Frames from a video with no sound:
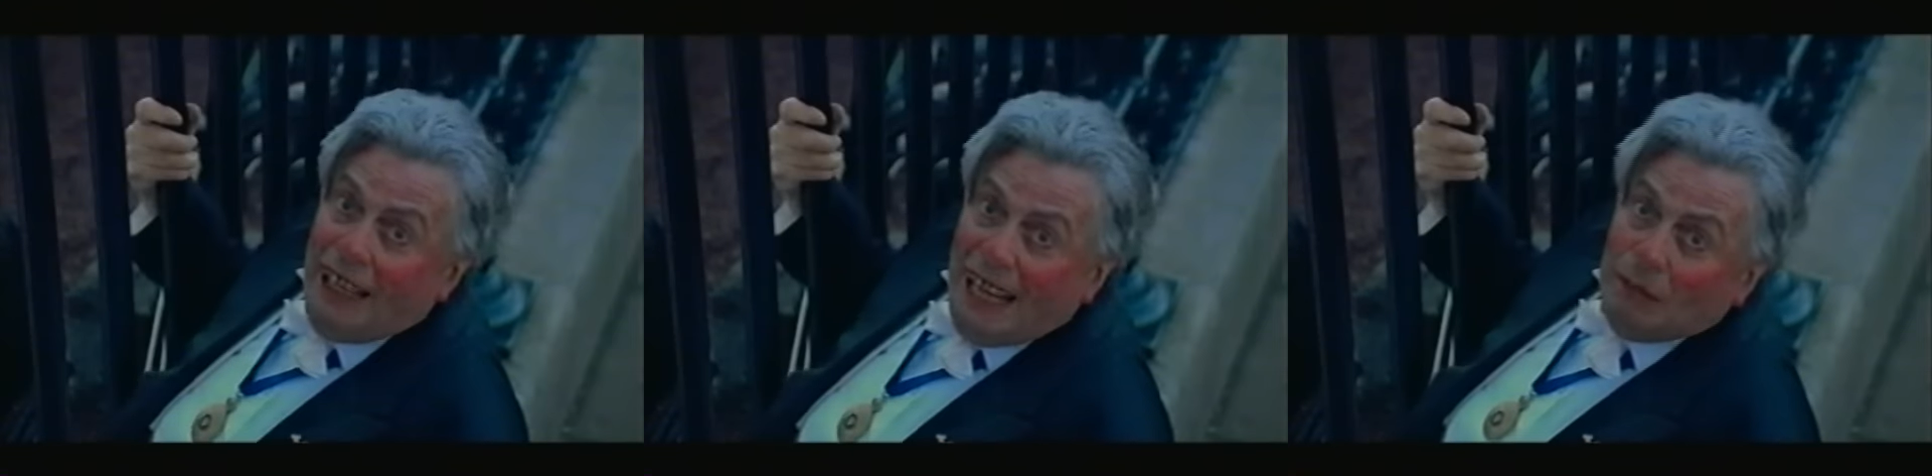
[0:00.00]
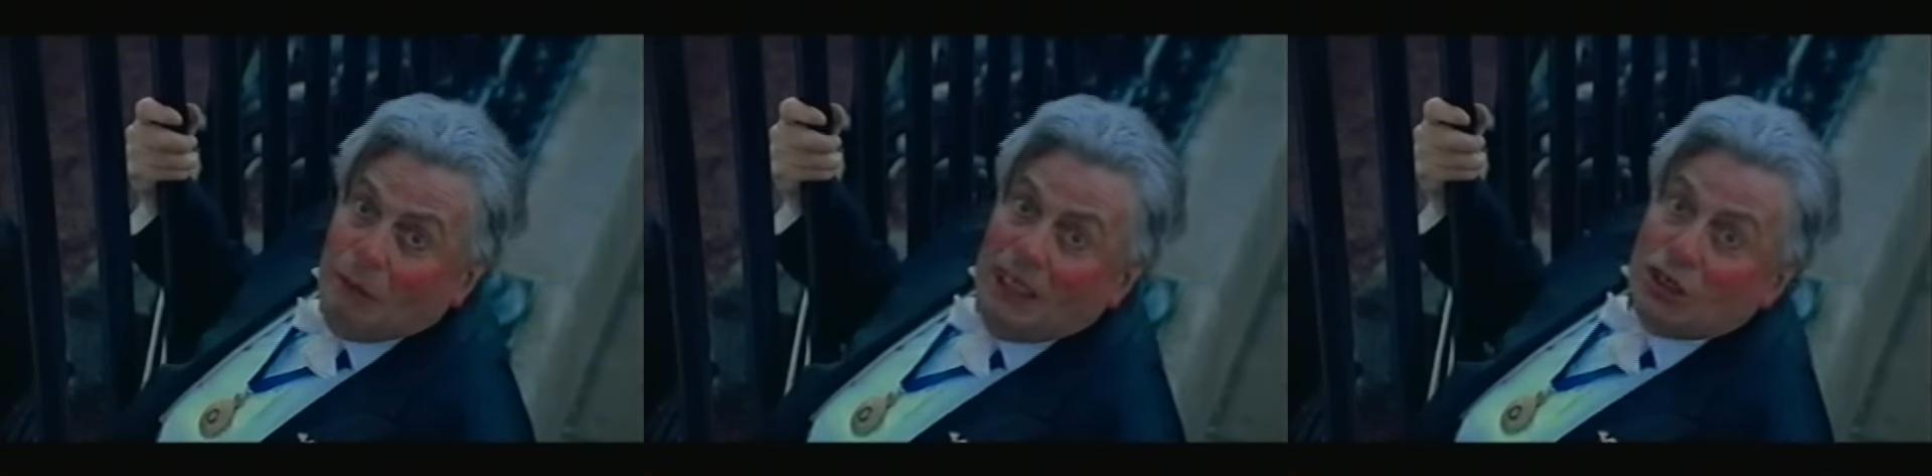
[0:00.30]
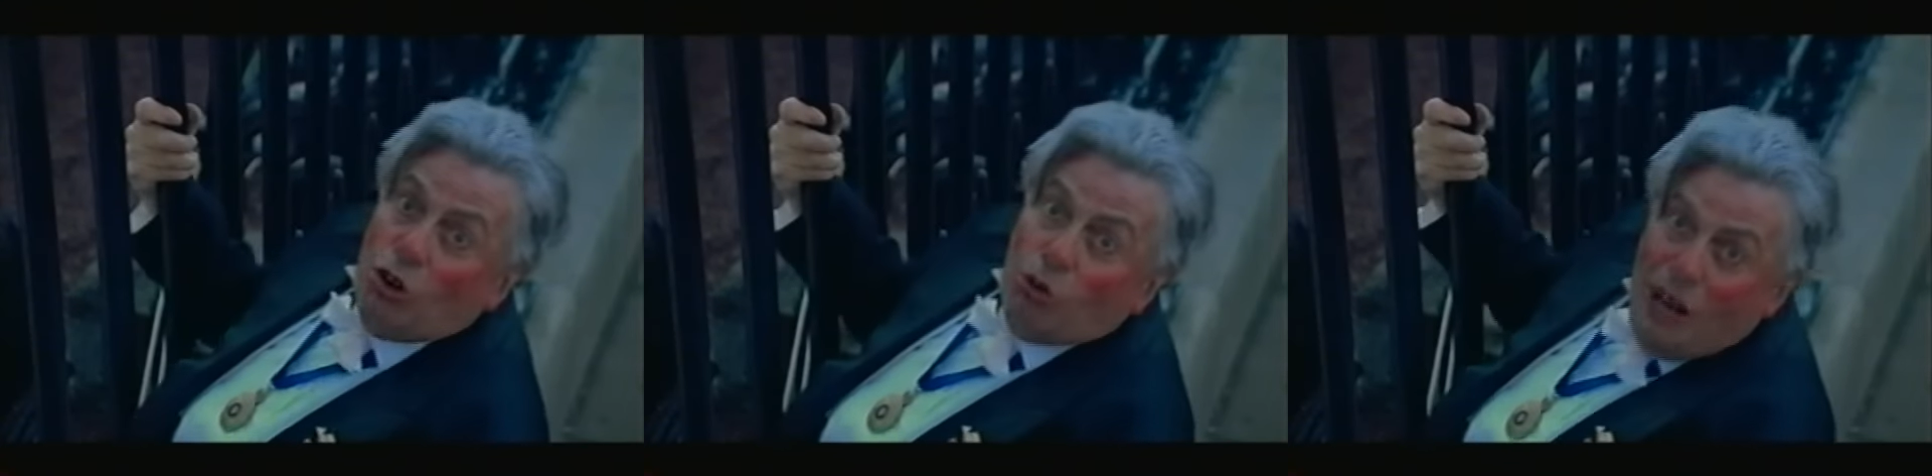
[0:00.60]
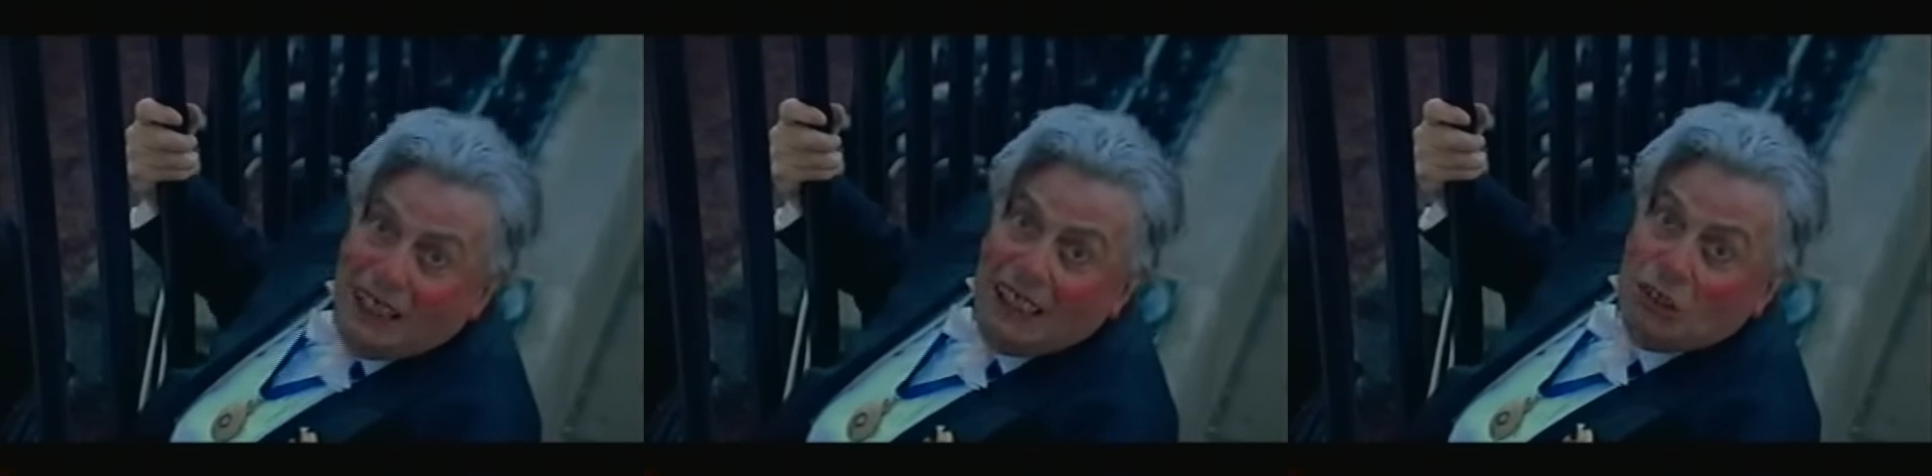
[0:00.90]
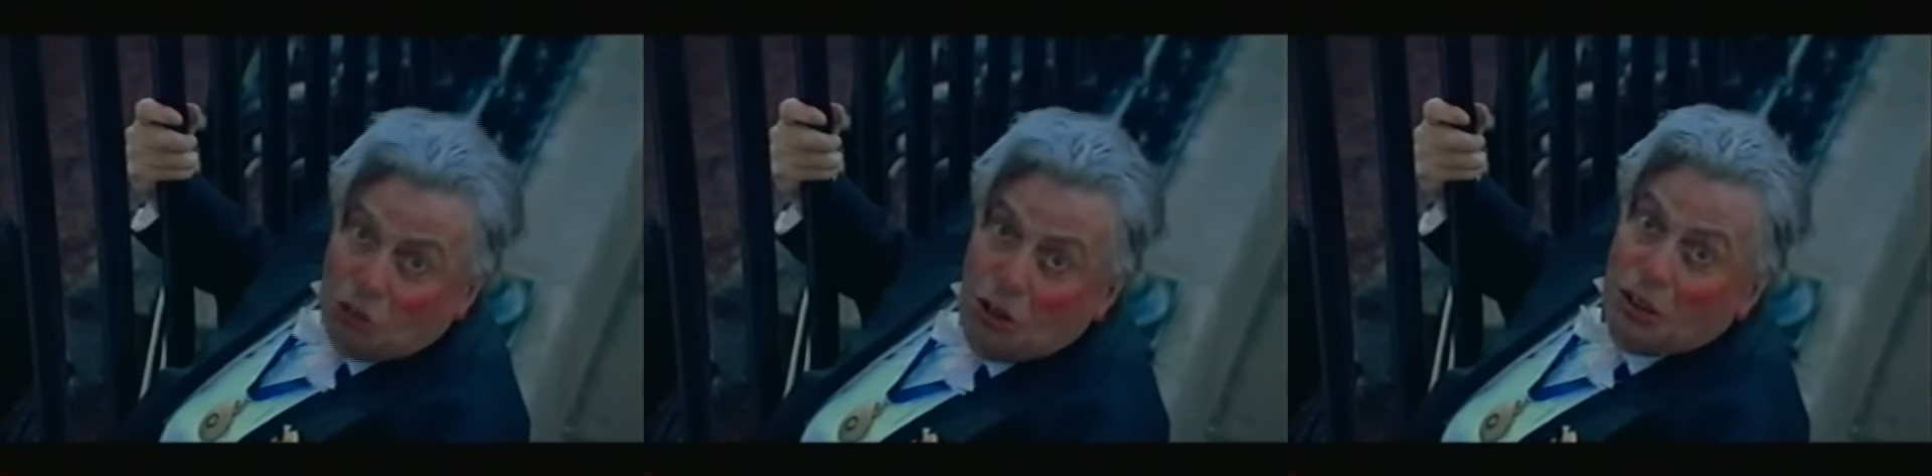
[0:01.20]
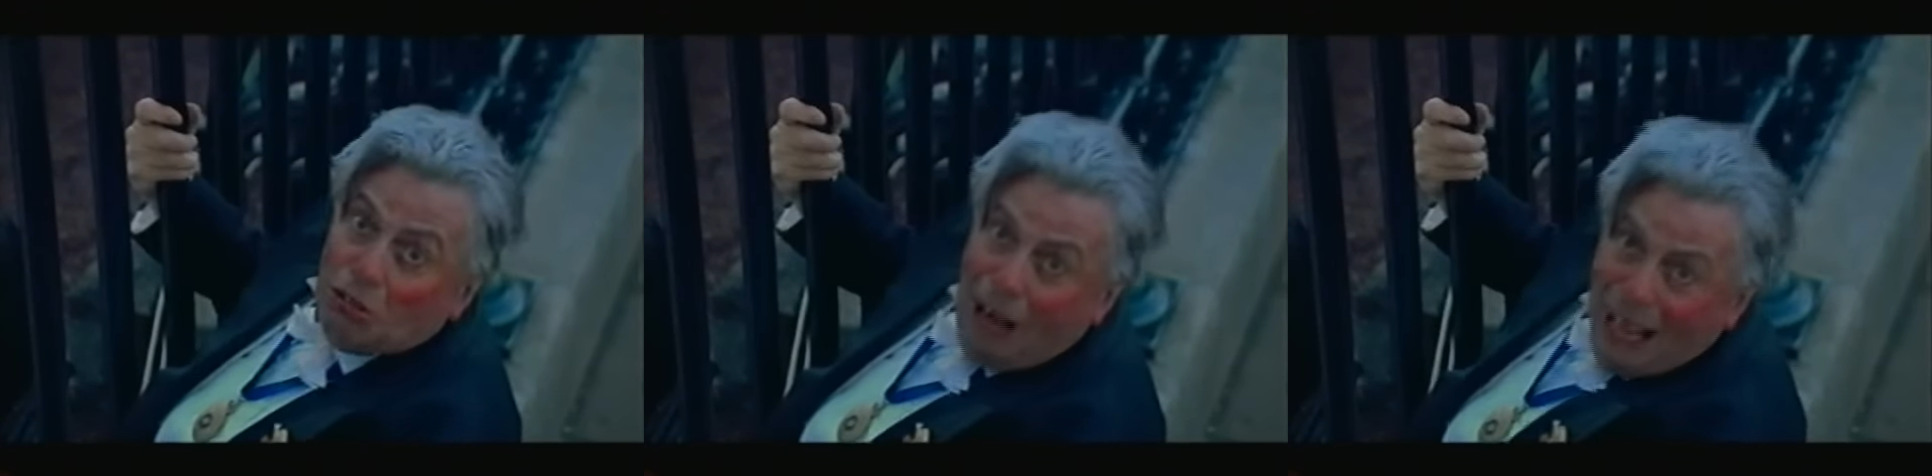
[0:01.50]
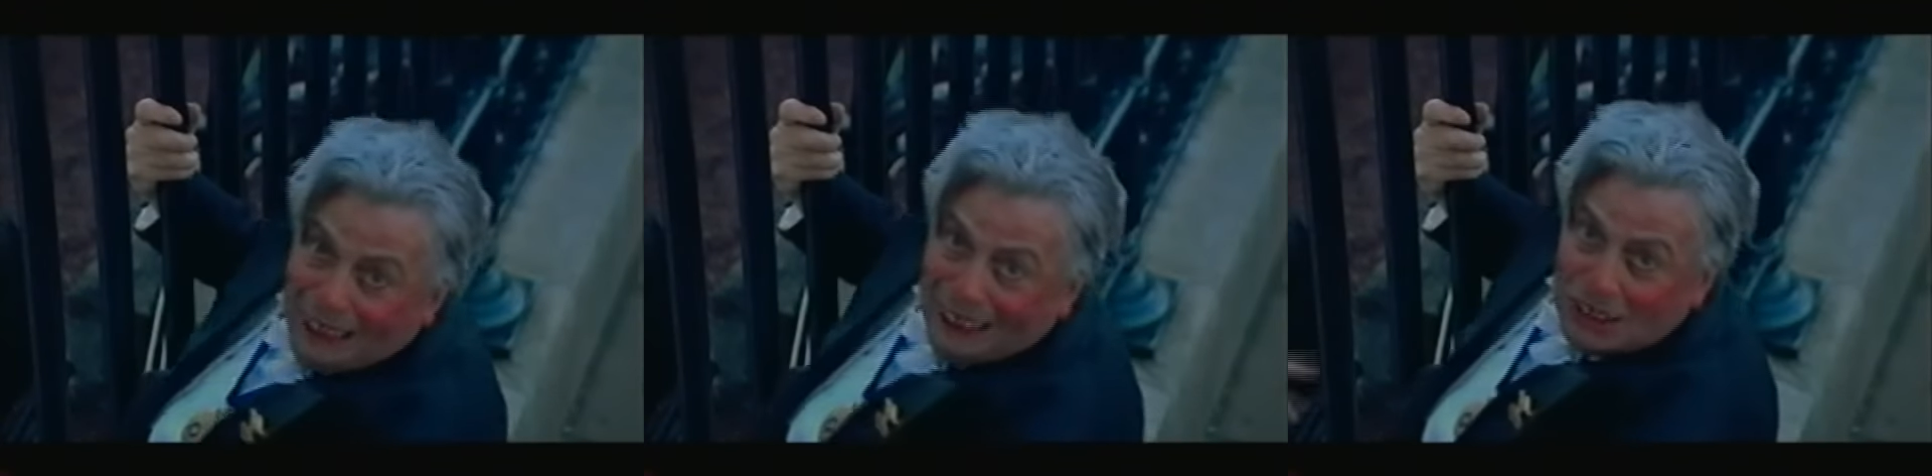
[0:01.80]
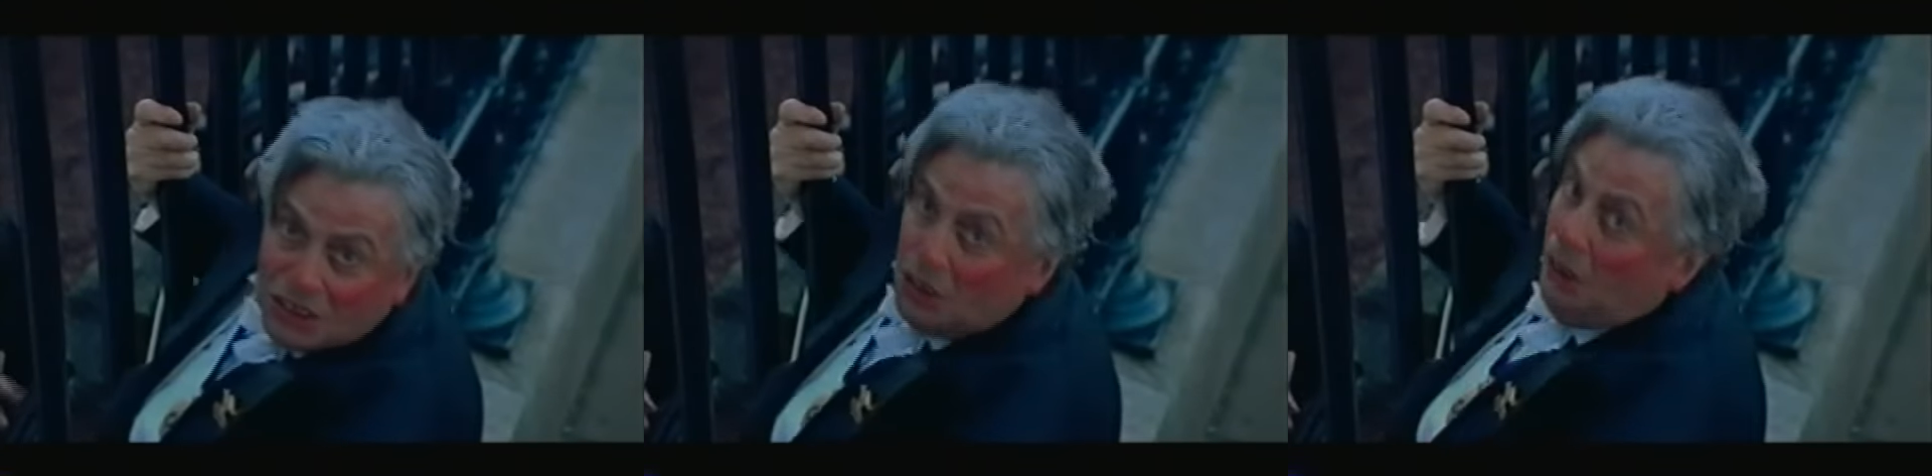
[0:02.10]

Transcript: anatomy is already through the railings.